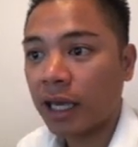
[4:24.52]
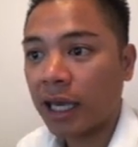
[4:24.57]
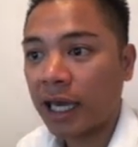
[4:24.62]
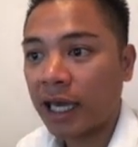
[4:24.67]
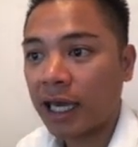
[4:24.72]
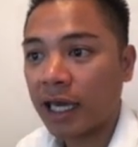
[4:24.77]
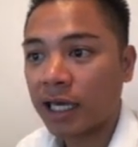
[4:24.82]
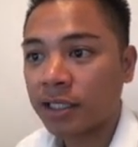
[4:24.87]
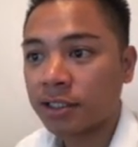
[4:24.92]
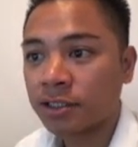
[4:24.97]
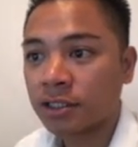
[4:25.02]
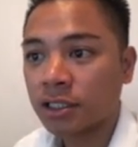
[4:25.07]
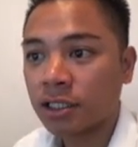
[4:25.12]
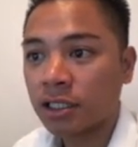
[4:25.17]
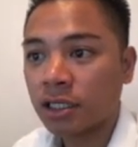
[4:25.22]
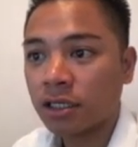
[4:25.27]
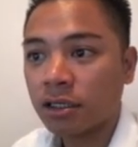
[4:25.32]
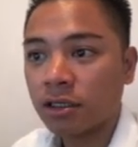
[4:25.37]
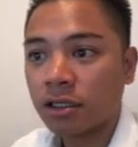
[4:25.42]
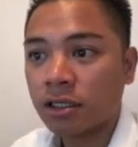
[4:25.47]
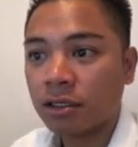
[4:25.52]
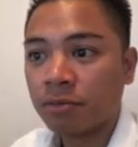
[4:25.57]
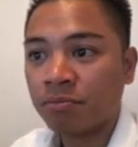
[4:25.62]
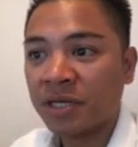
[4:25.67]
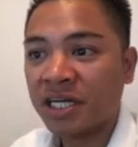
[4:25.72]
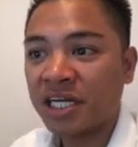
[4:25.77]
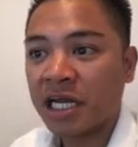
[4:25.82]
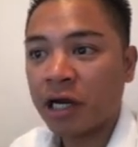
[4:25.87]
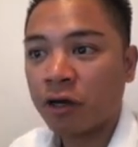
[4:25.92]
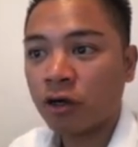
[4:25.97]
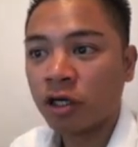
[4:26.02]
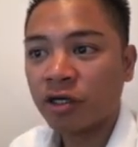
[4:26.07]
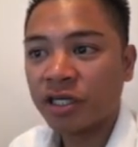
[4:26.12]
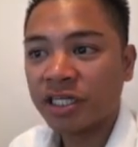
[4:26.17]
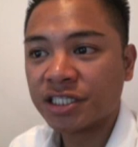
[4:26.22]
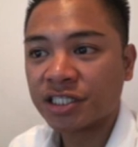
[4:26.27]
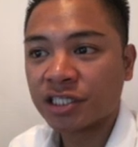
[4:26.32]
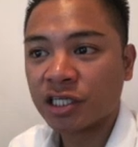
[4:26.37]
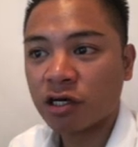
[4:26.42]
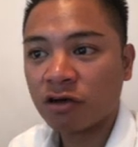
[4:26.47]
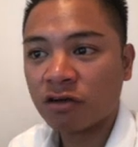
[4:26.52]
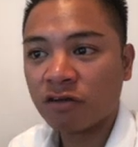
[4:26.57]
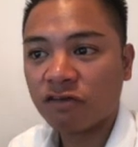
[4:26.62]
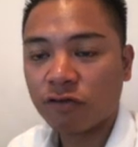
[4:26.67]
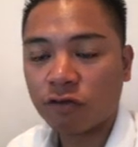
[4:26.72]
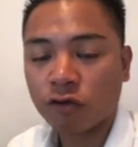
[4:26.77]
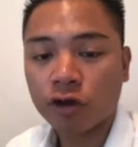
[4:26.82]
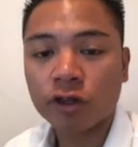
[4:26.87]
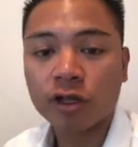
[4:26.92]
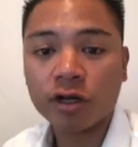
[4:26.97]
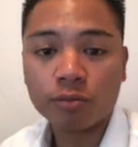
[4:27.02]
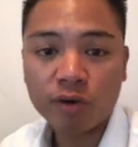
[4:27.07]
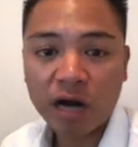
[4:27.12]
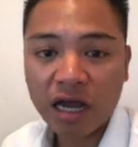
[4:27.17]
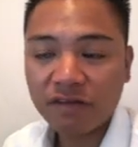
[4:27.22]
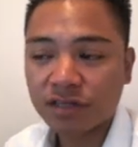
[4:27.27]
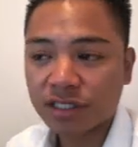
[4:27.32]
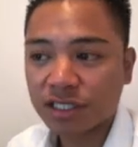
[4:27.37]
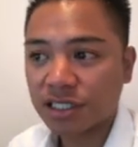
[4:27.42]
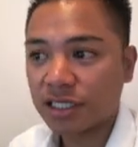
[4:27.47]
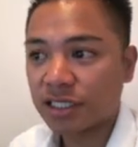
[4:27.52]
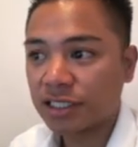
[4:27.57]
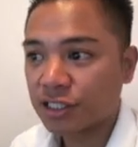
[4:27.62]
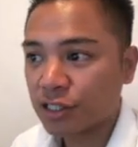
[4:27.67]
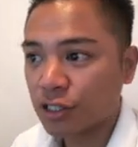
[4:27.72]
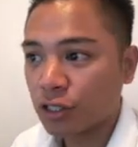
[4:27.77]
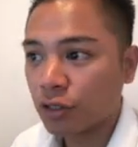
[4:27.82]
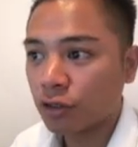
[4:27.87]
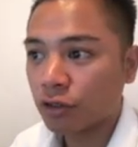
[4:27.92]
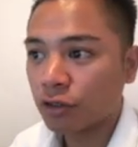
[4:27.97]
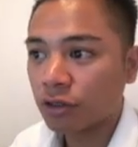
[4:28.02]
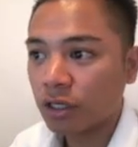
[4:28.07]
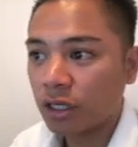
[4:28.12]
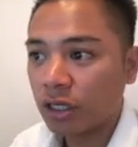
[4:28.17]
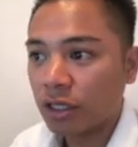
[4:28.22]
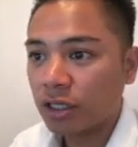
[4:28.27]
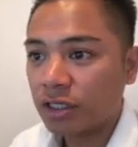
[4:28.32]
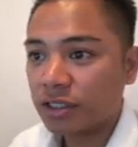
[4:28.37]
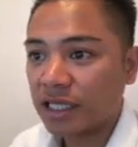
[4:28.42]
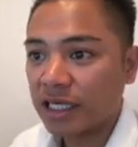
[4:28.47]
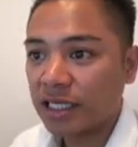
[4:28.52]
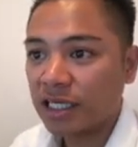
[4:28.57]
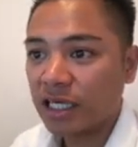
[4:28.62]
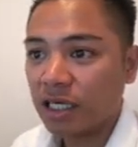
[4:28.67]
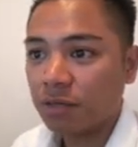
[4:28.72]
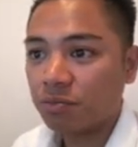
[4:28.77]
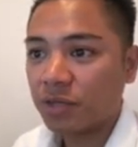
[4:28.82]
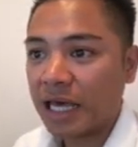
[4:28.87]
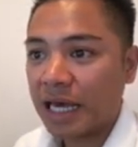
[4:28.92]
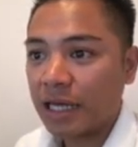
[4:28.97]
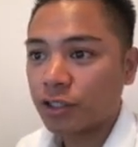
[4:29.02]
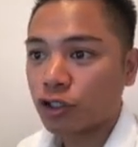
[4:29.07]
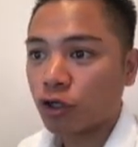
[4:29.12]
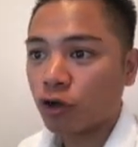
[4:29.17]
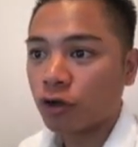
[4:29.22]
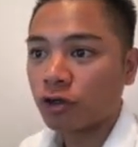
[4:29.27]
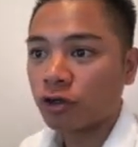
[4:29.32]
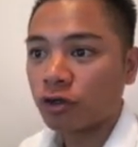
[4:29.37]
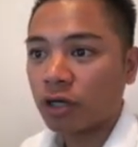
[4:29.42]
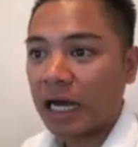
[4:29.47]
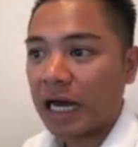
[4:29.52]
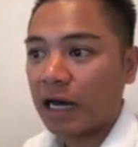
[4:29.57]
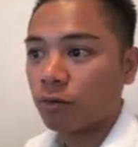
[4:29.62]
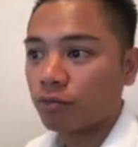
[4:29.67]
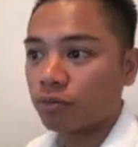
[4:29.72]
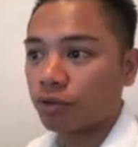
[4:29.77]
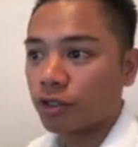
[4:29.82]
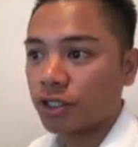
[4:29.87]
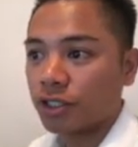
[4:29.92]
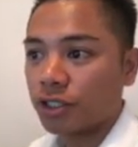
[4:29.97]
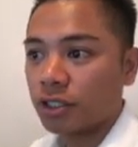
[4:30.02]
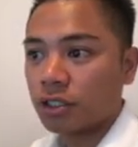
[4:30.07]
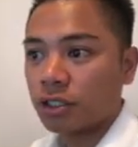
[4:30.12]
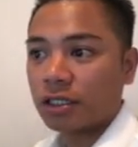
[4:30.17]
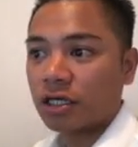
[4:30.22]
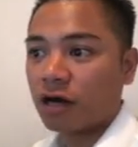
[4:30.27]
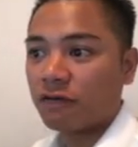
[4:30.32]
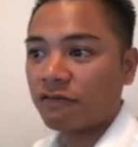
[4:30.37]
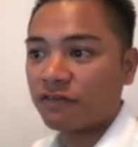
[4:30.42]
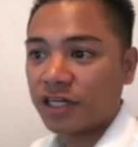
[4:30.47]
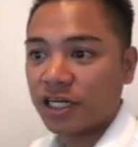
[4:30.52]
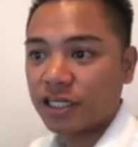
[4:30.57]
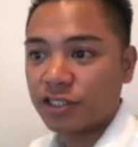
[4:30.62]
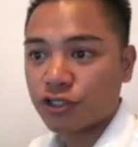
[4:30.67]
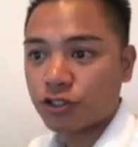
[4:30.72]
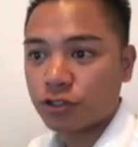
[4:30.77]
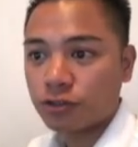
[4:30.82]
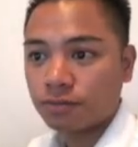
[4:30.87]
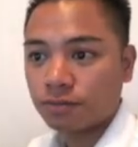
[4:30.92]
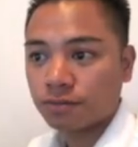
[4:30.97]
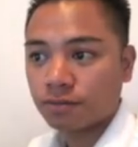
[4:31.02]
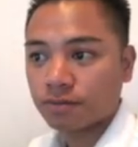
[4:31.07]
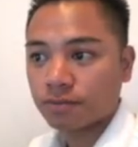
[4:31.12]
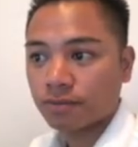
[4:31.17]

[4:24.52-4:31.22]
And Monero is known for their privacy, so they keep the total output confidential.